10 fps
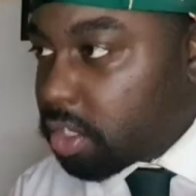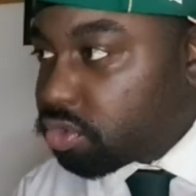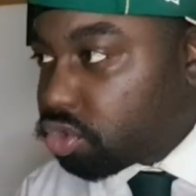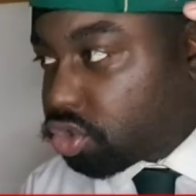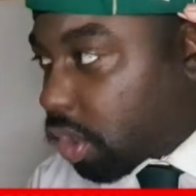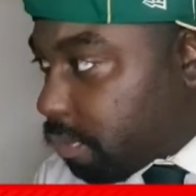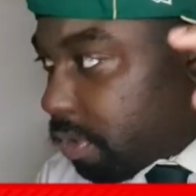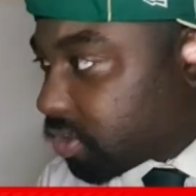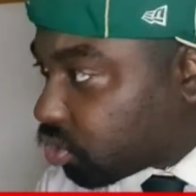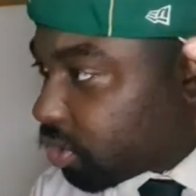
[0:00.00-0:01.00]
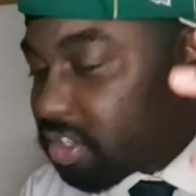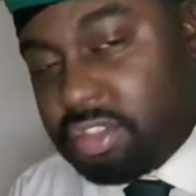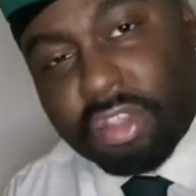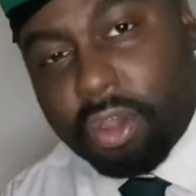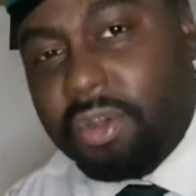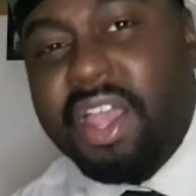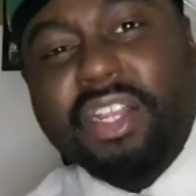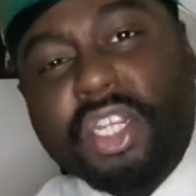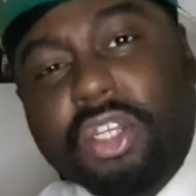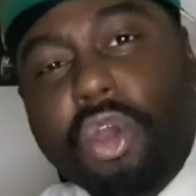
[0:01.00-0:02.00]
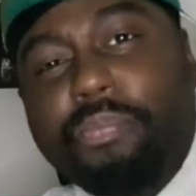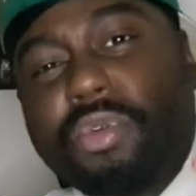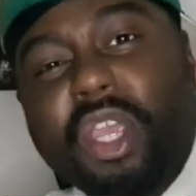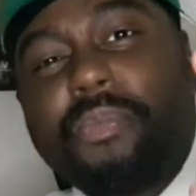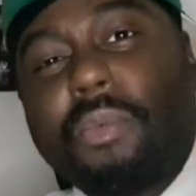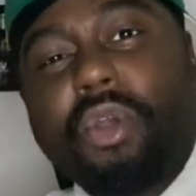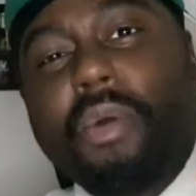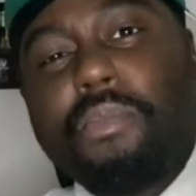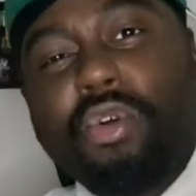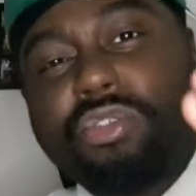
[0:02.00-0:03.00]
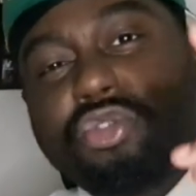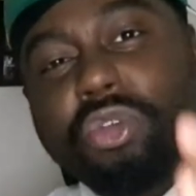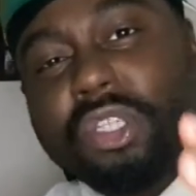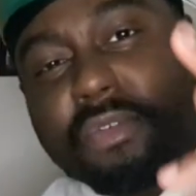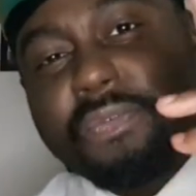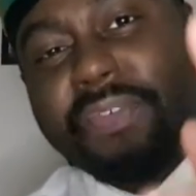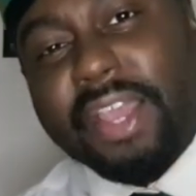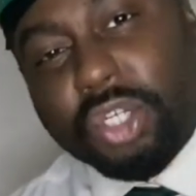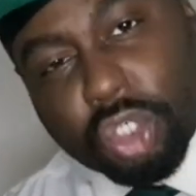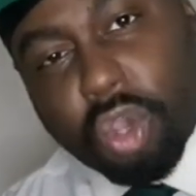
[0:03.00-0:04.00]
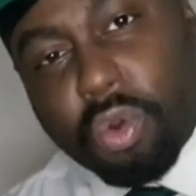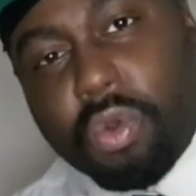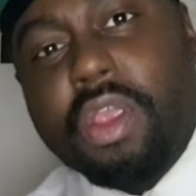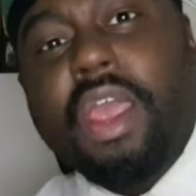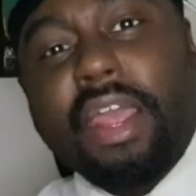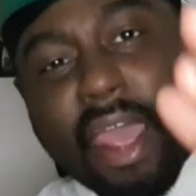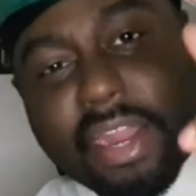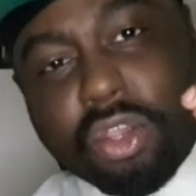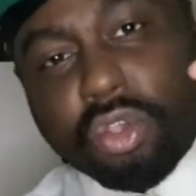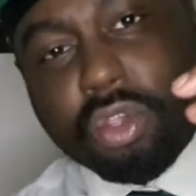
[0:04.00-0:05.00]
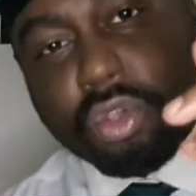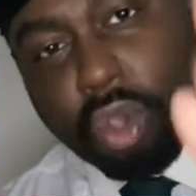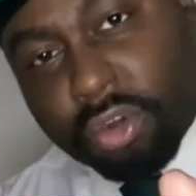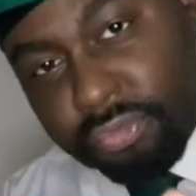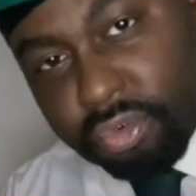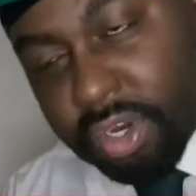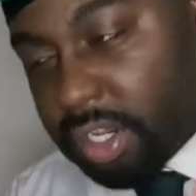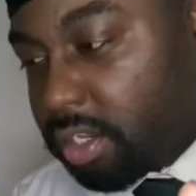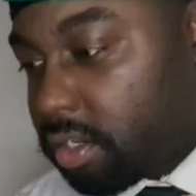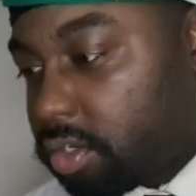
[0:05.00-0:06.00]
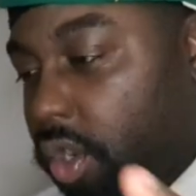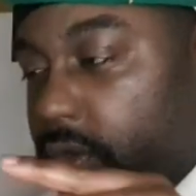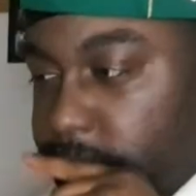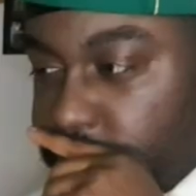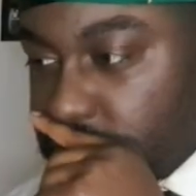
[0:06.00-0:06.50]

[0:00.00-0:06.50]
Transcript: so much stories to tell. She's probably got more stories than Fat Joe and Godfrey. No.